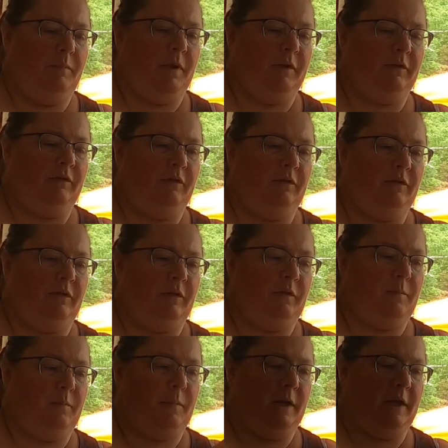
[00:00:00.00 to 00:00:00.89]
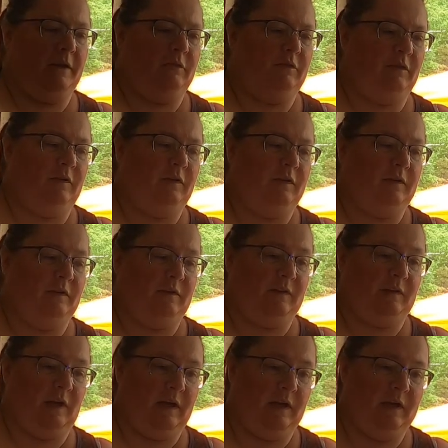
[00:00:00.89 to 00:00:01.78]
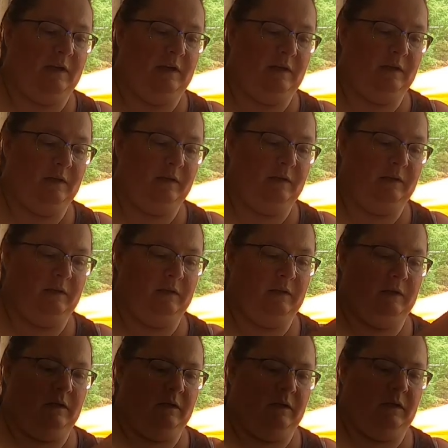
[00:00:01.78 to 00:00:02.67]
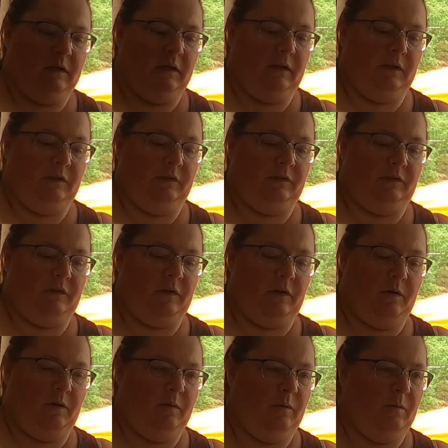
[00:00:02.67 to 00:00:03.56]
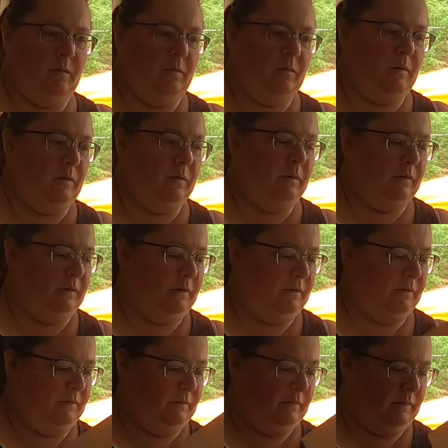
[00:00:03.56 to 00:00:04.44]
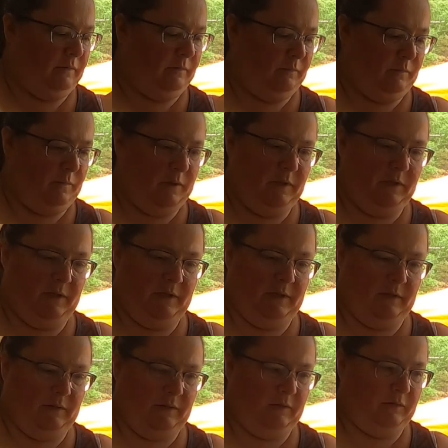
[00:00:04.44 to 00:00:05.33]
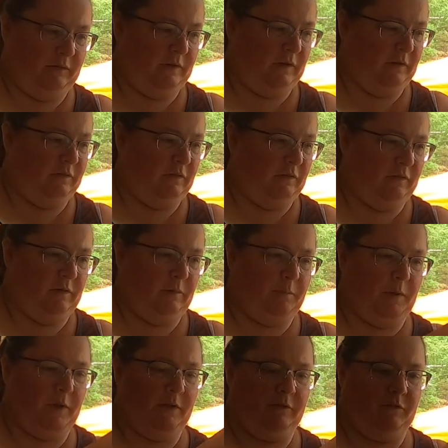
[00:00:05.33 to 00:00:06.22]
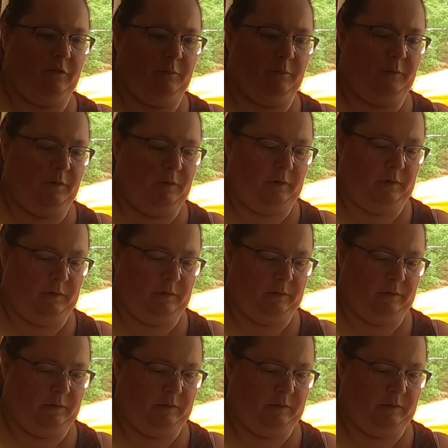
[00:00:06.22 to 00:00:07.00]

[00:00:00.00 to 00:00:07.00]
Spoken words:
pictures of the pages inside. So really, it looks like just a picture book.